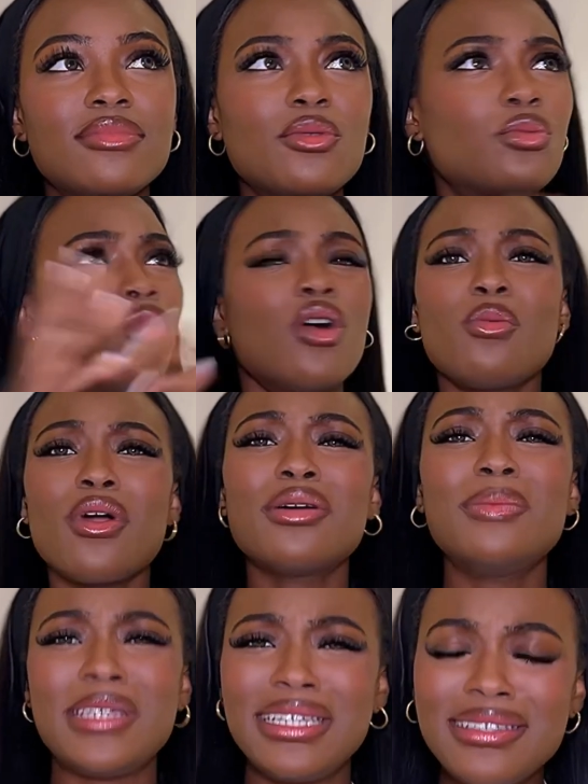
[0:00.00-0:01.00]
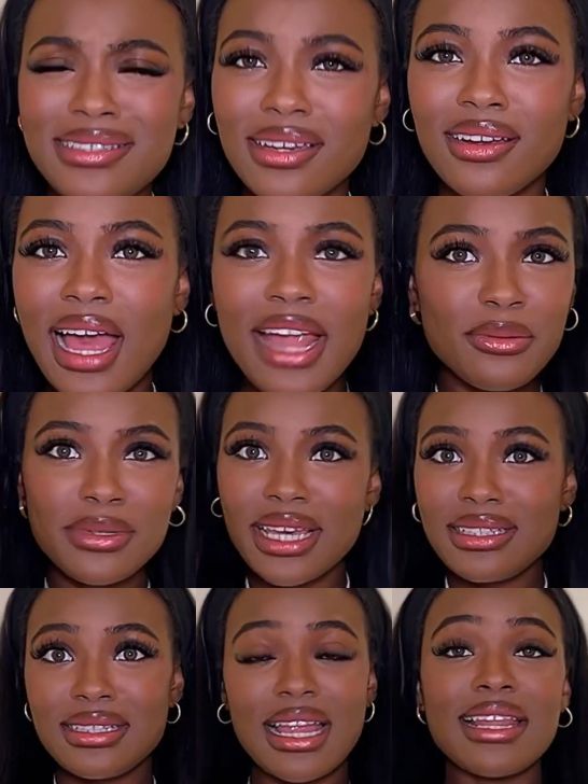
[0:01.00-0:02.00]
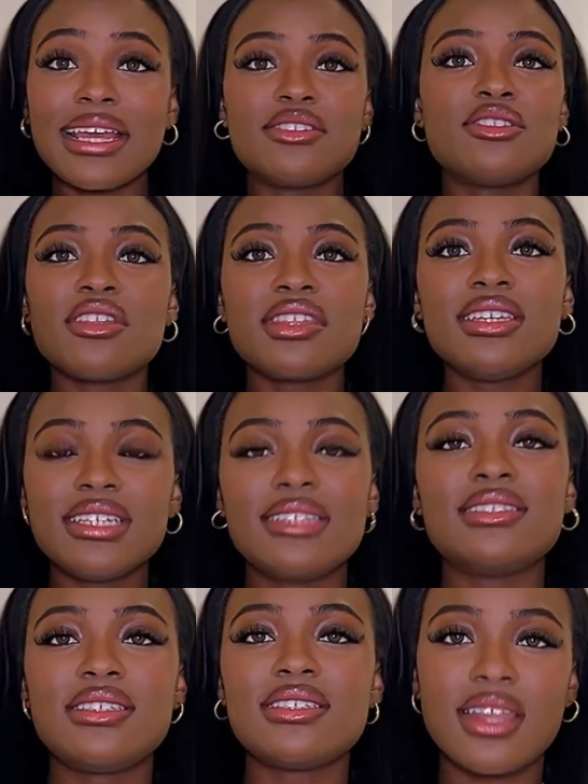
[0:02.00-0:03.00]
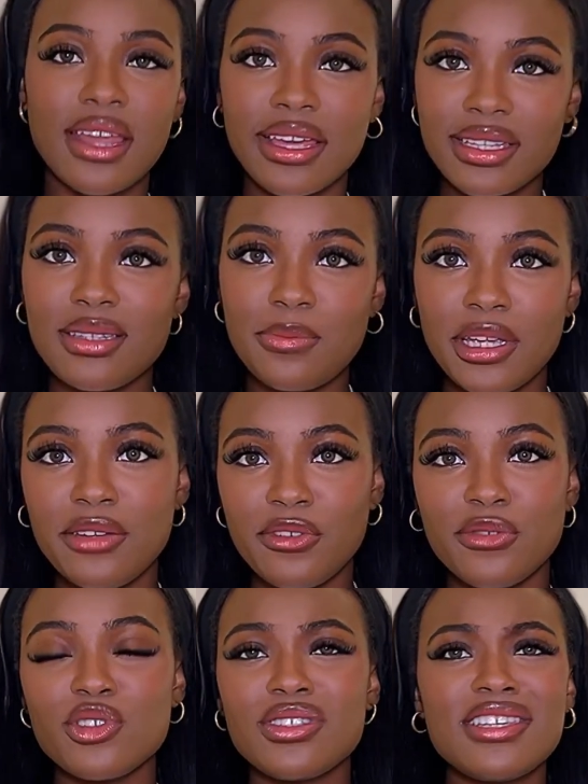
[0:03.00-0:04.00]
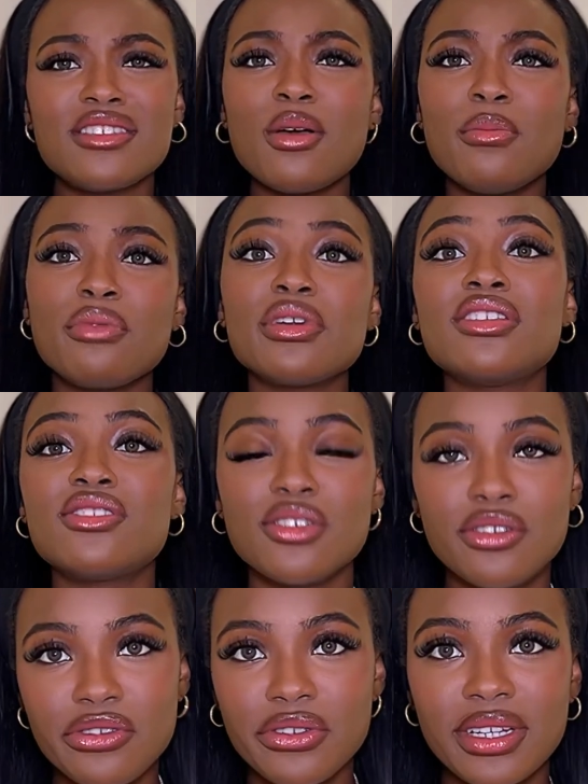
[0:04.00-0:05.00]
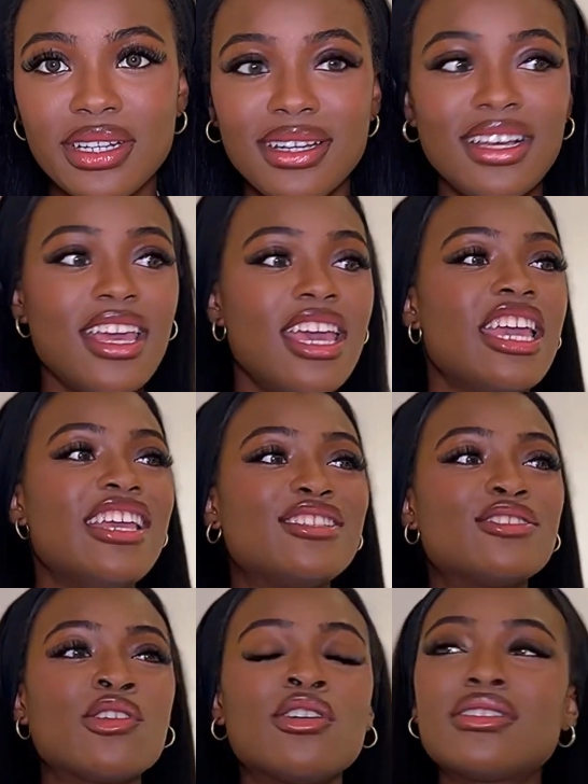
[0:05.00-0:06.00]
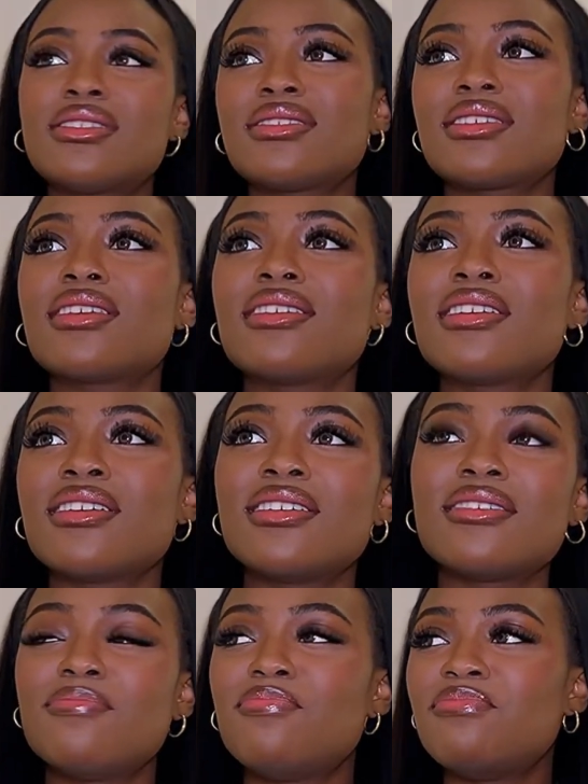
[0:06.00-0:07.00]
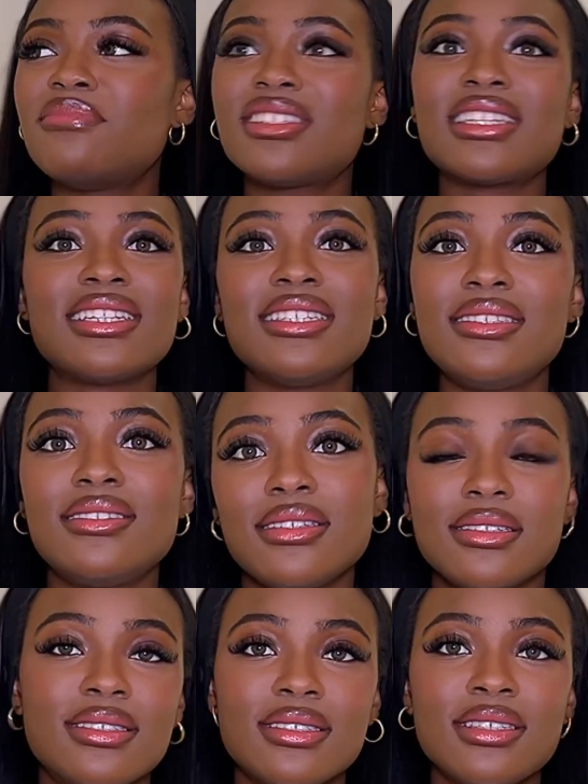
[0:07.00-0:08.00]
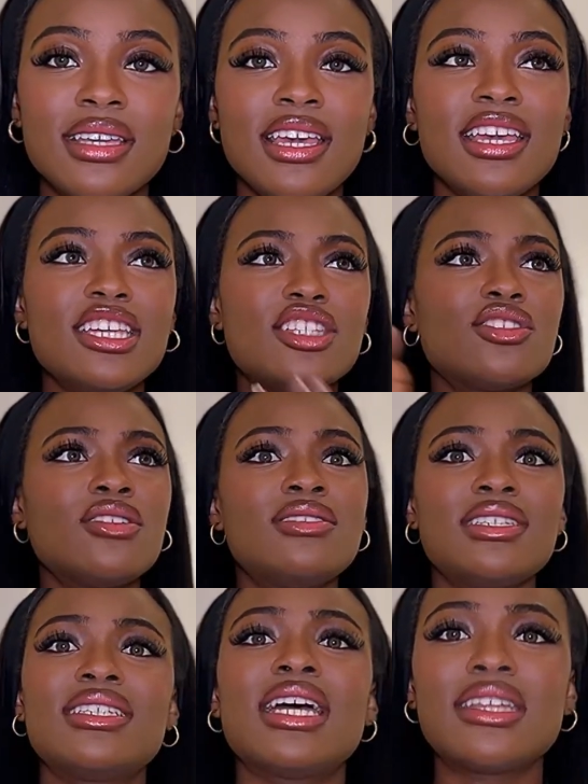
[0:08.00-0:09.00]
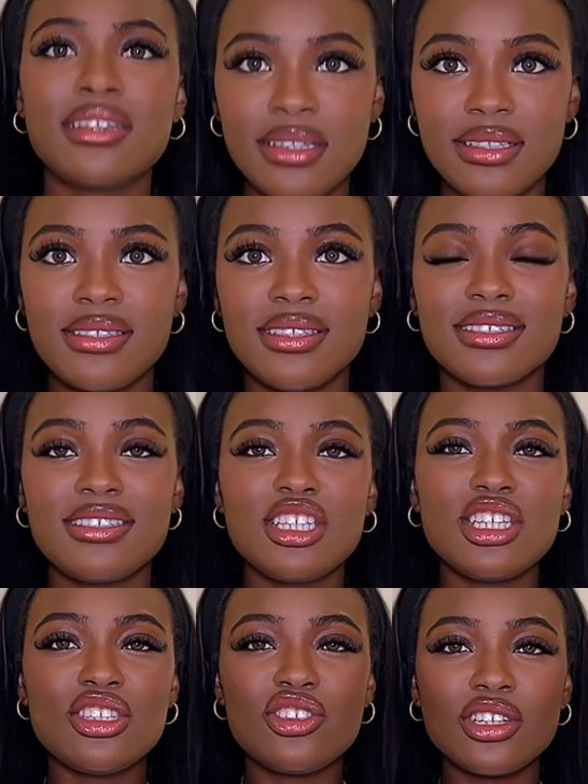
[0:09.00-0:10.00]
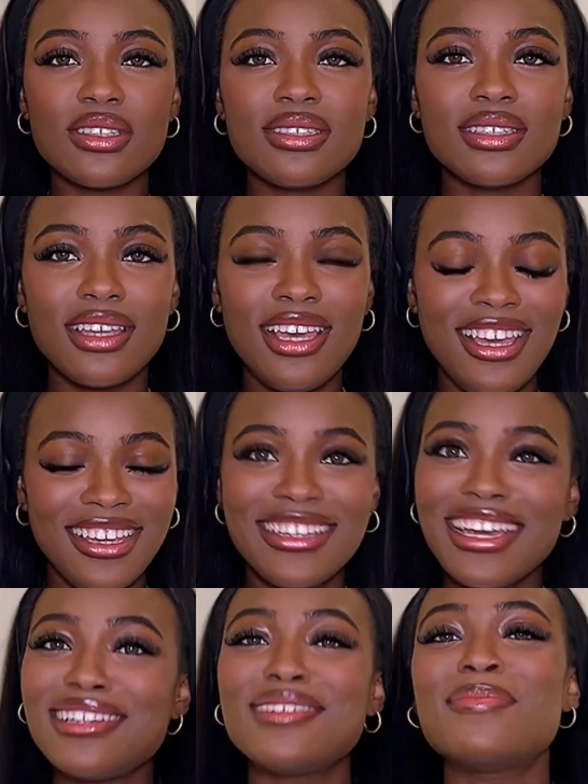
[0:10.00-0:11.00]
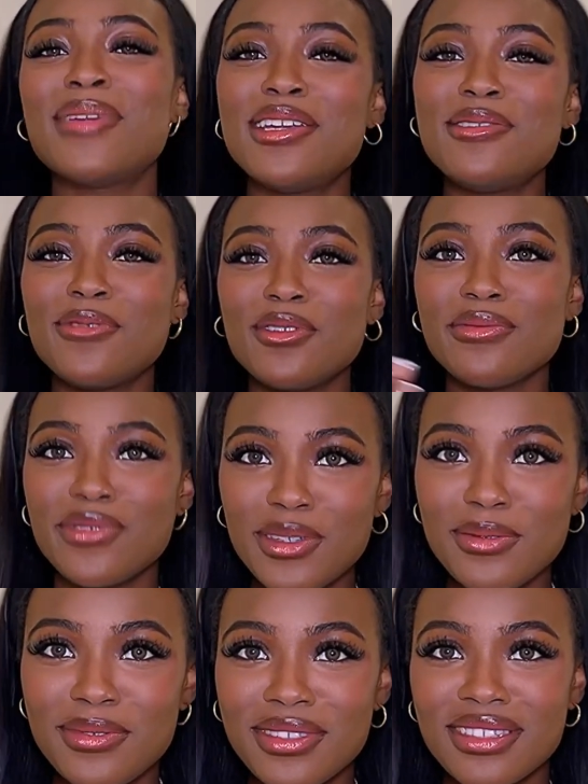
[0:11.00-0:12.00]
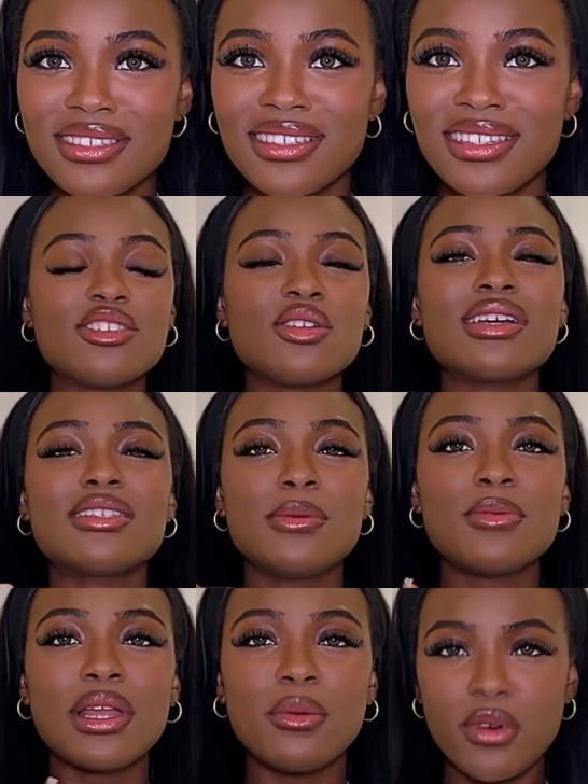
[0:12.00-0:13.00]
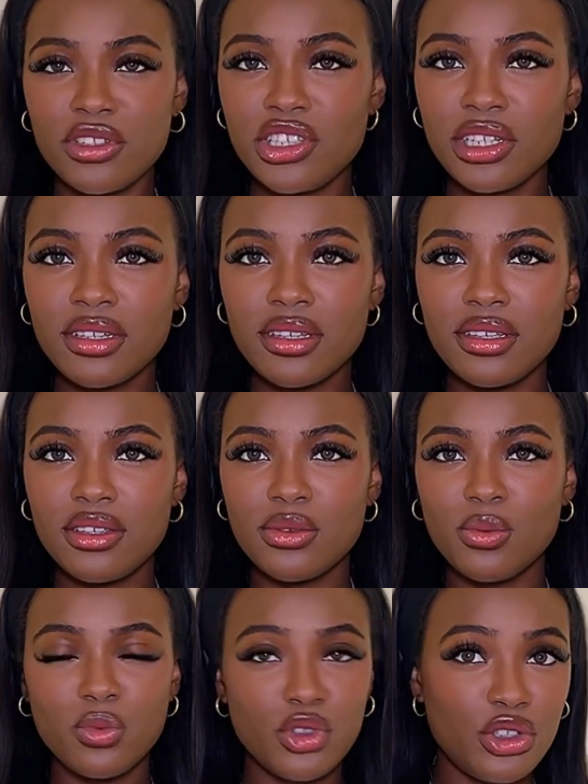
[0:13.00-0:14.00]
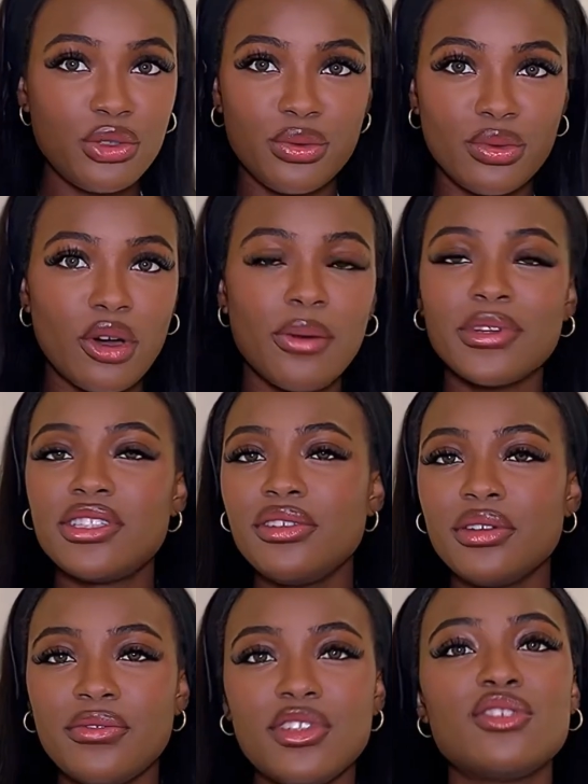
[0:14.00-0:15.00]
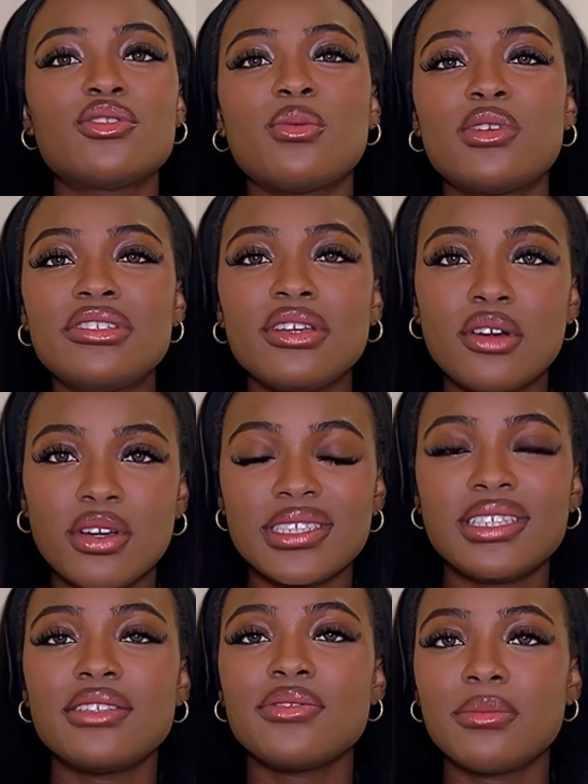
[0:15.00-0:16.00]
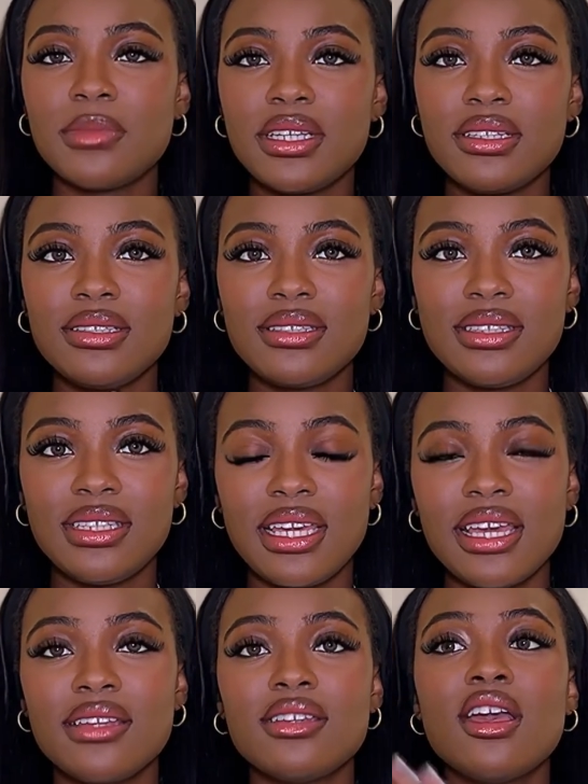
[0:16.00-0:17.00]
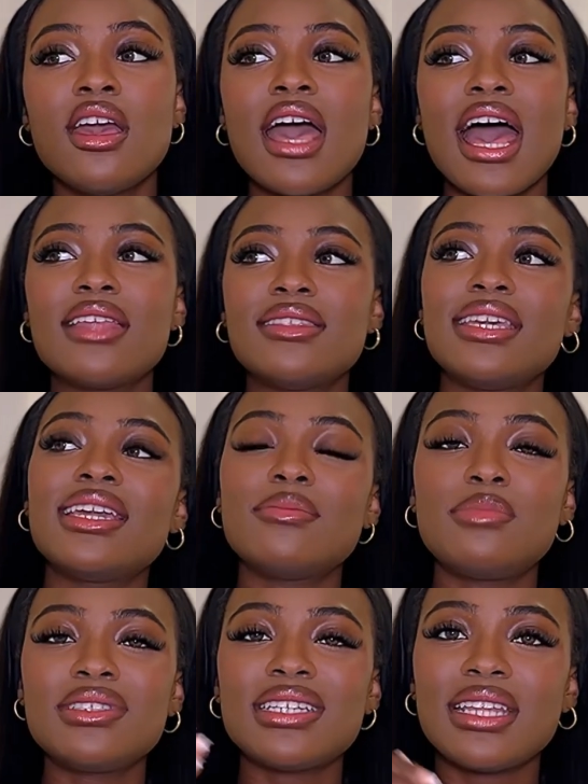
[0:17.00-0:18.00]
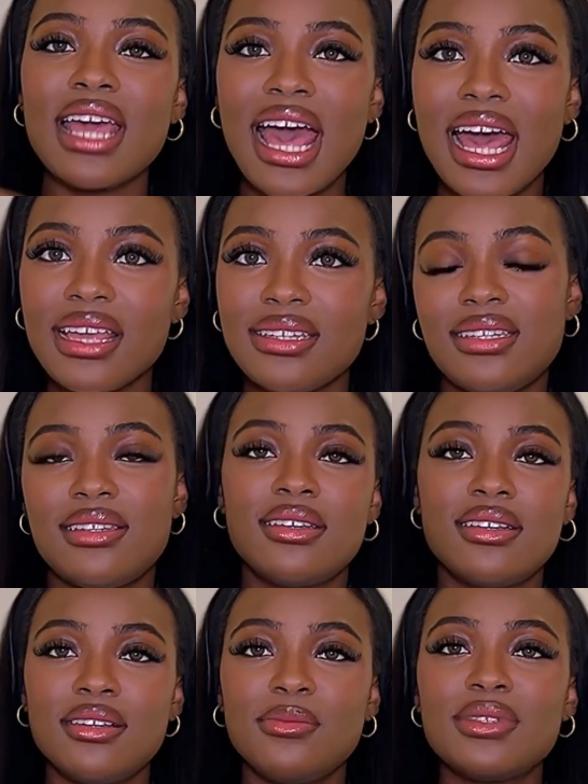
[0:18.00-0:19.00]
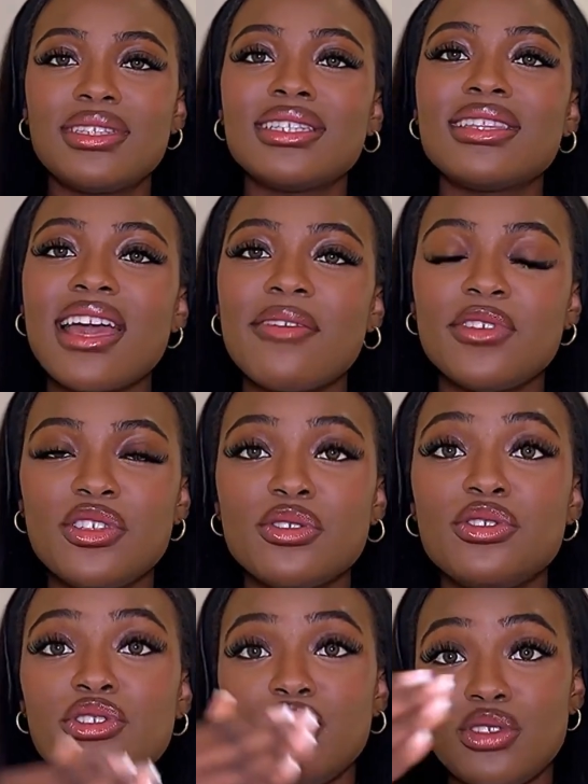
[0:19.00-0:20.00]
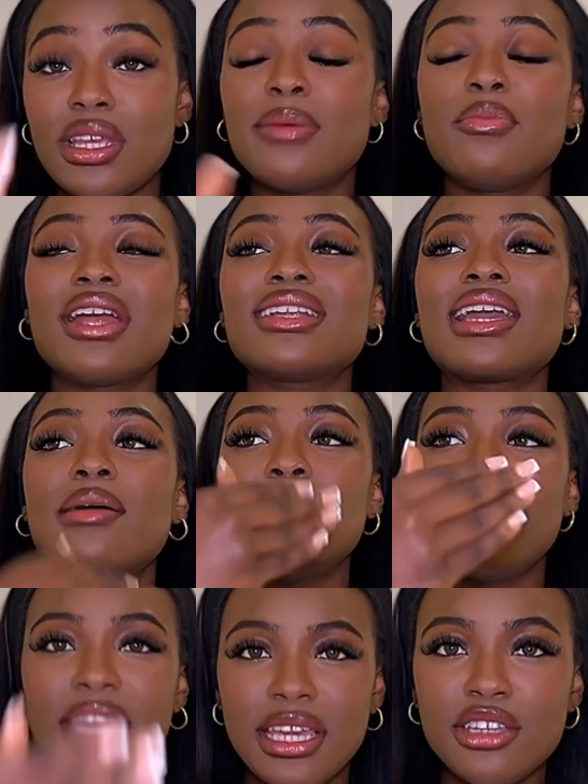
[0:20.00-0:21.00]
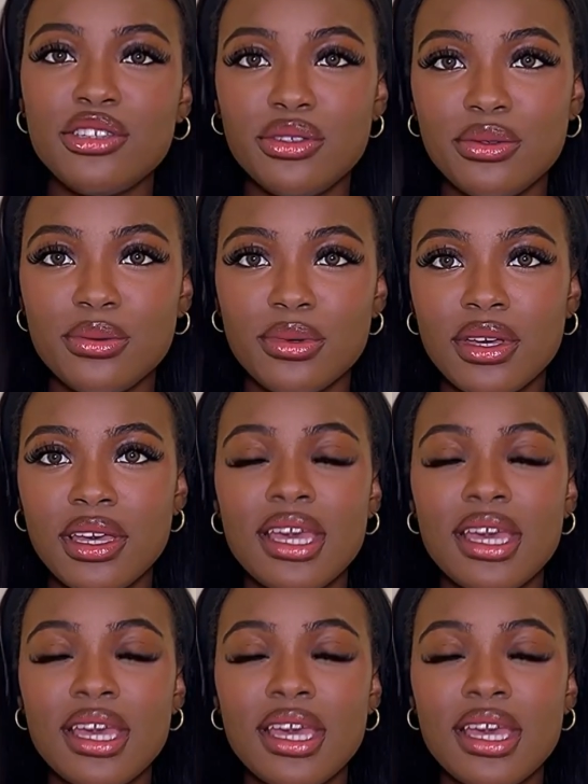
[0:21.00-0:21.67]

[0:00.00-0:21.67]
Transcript: What could be easier? I don't get it. Like, nothing is easier than getting paid for views. It's not brain surgery. It's not statistics. It's not data analytics. It's just getting paid for views. As long as people are watching you or watching your videos or watching your content from beginning to the end, they can put an ad within that video. A brand can pay you.